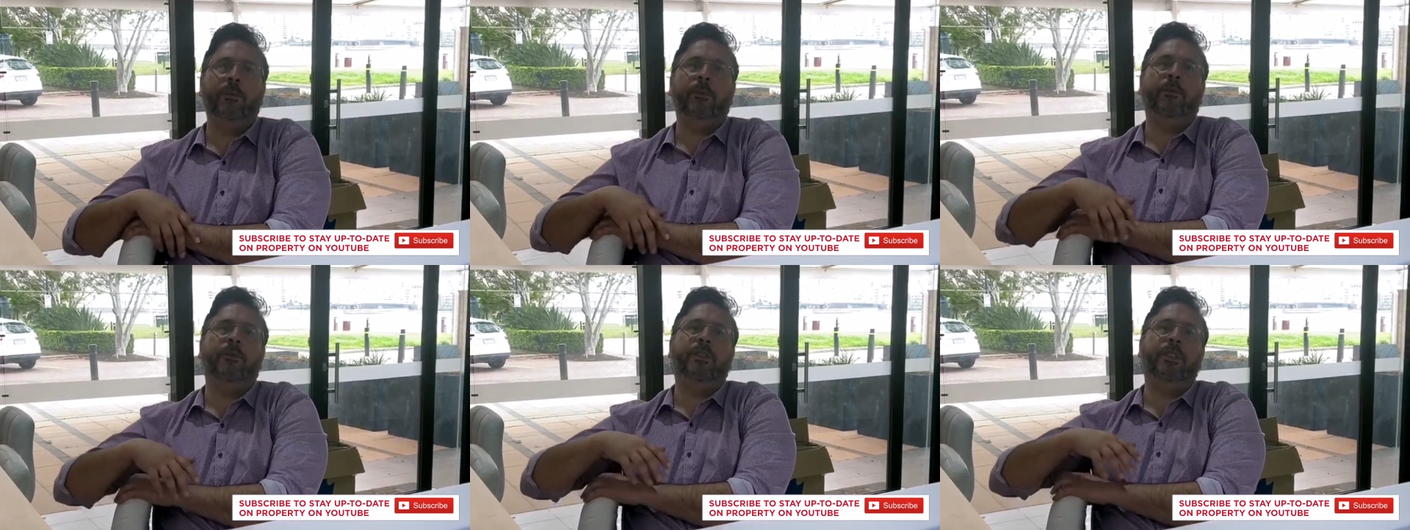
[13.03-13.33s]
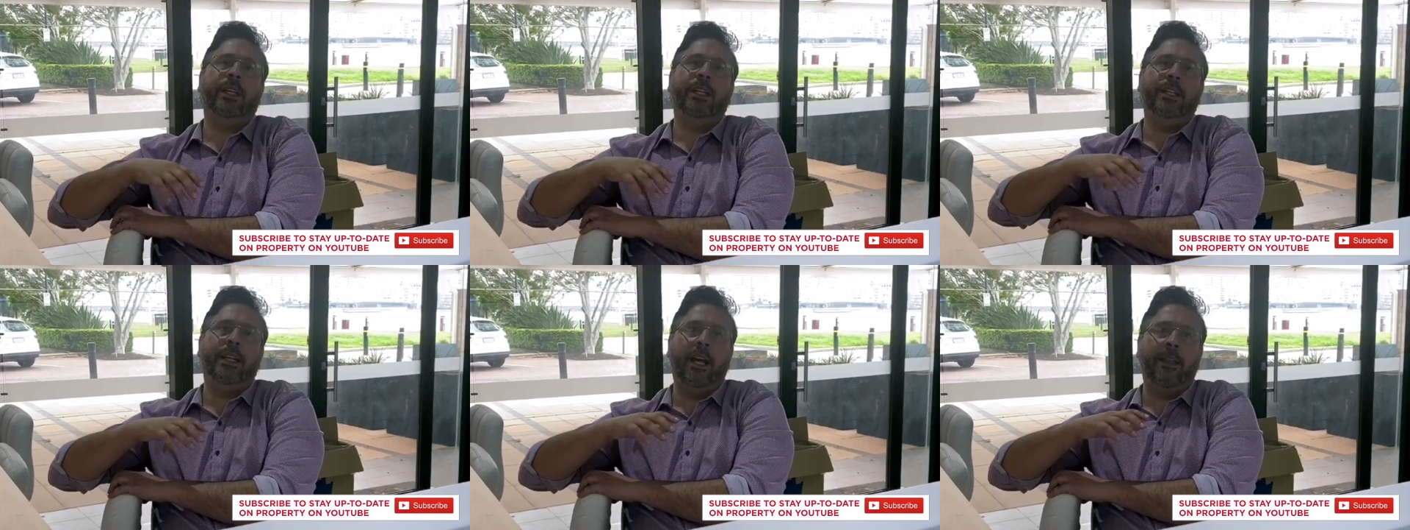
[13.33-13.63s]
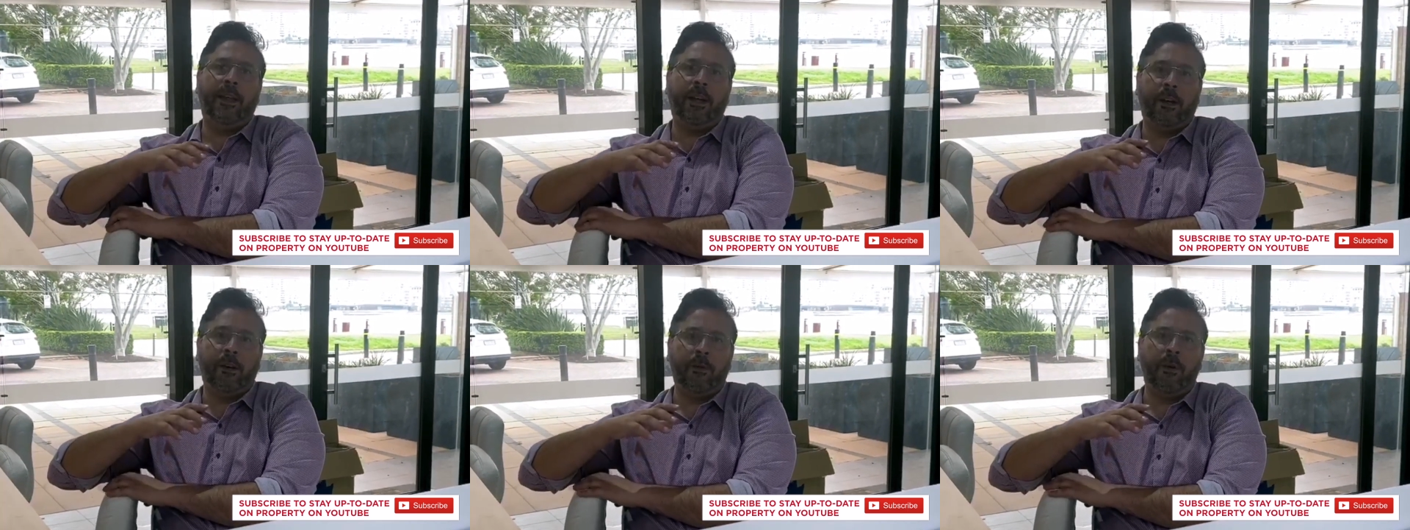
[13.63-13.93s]
we've seen now
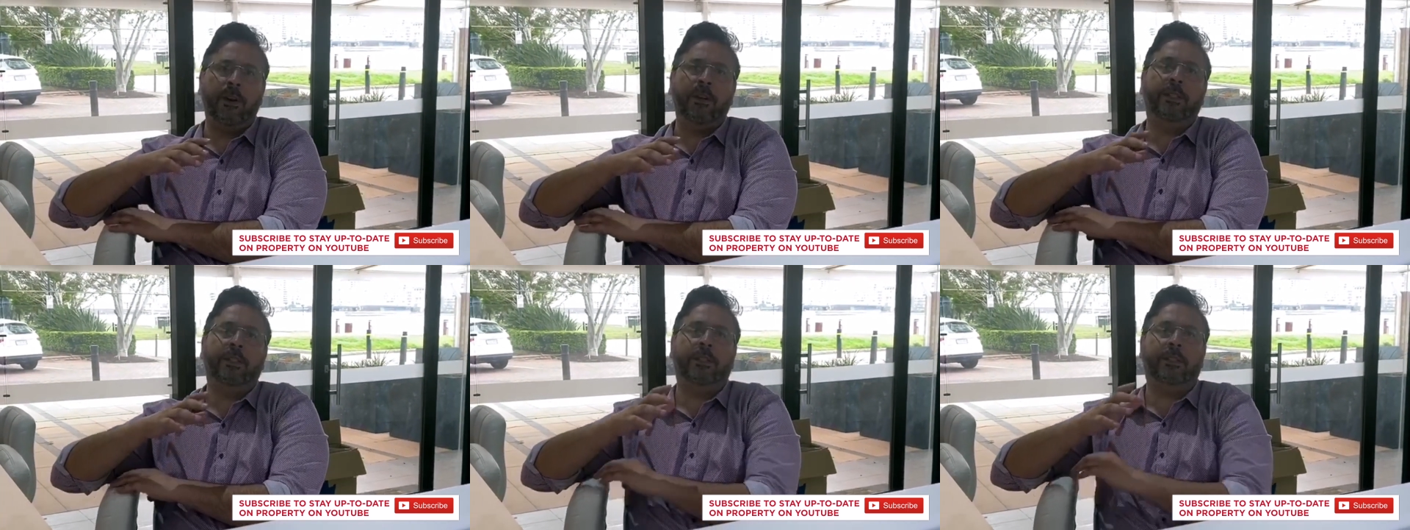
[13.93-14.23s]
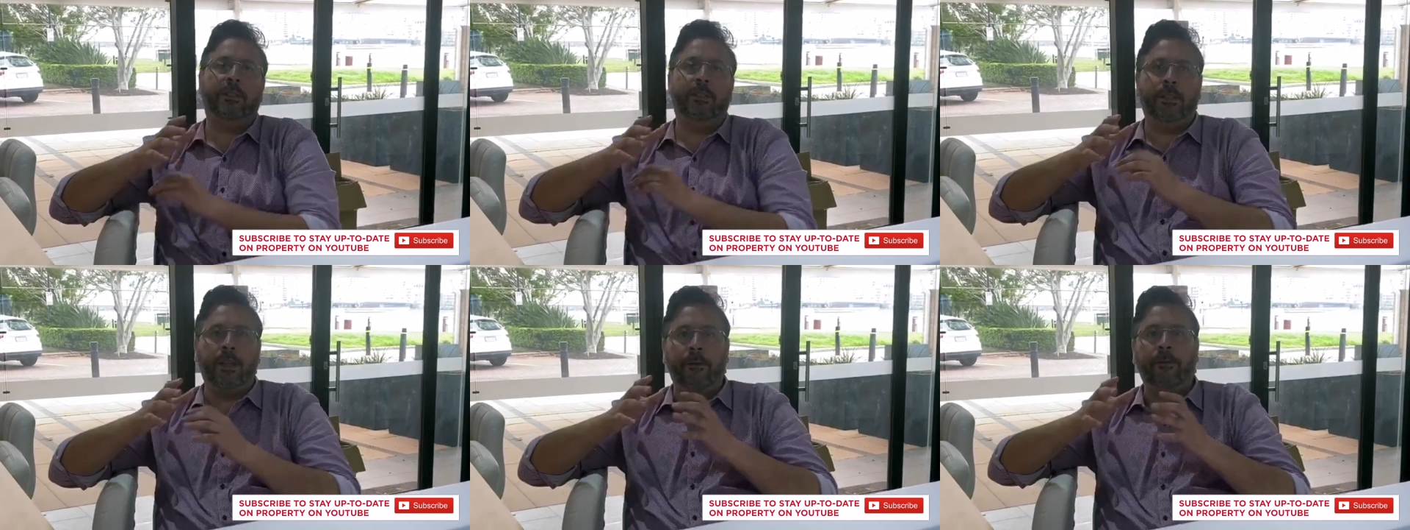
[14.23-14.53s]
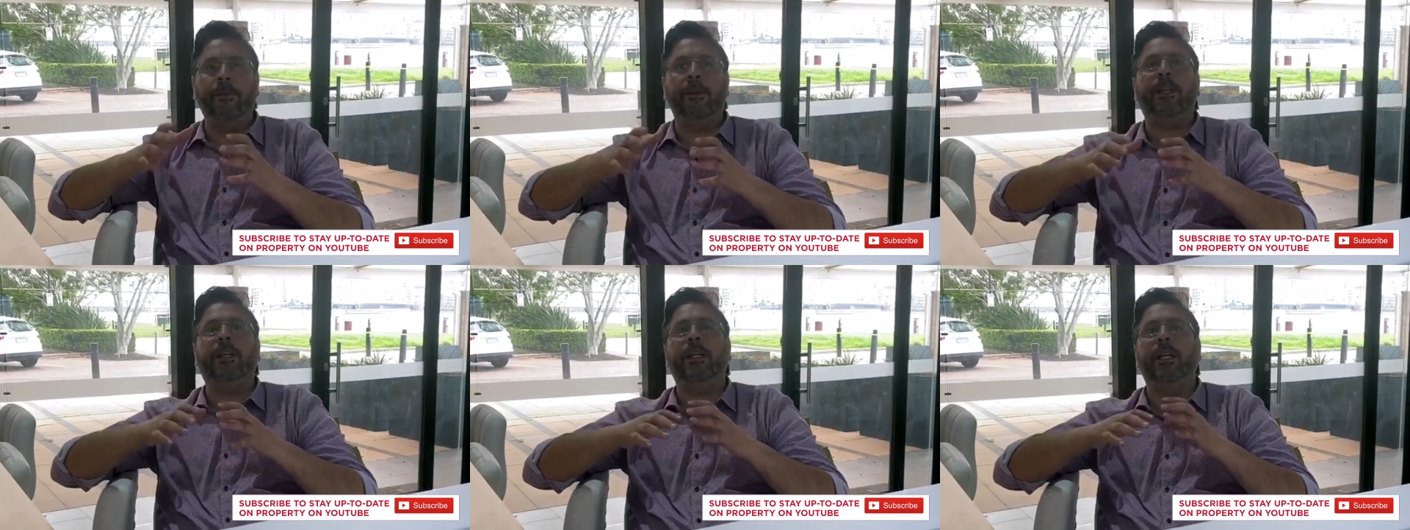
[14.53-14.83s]
that Corona is
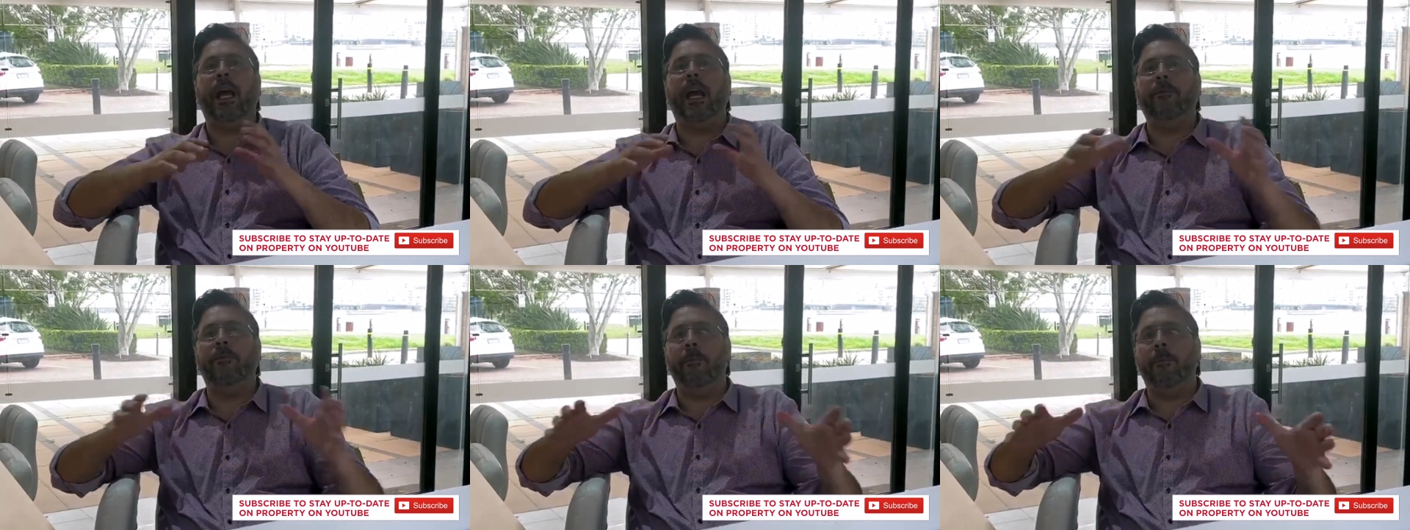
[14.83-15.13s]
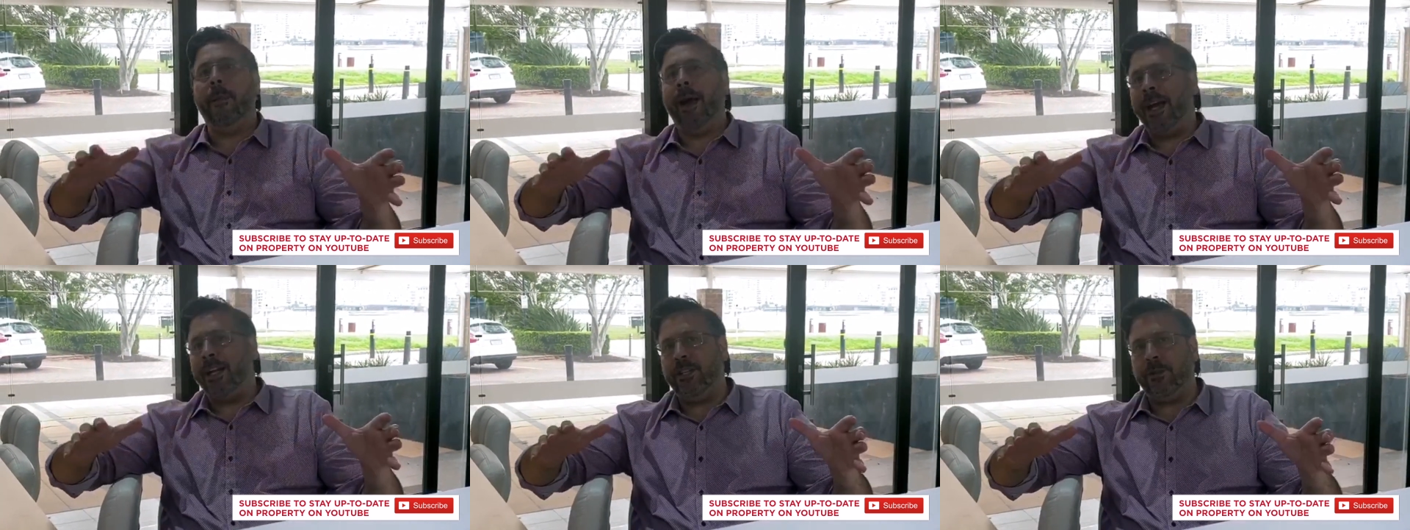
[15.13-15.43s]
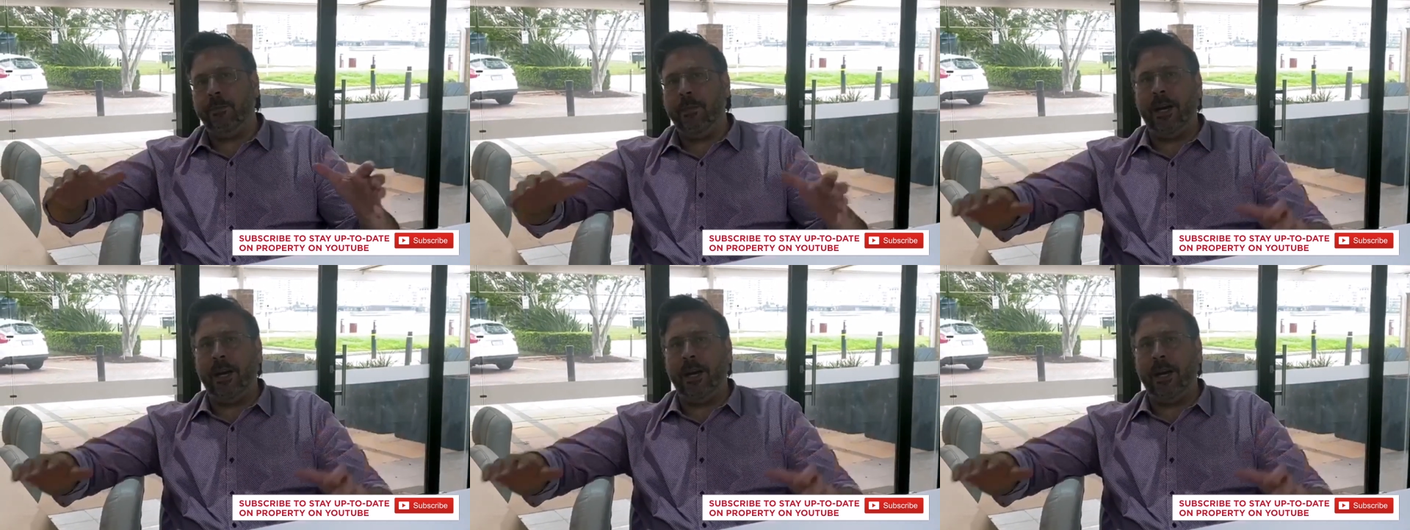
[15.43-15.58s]
definitely going to have a major,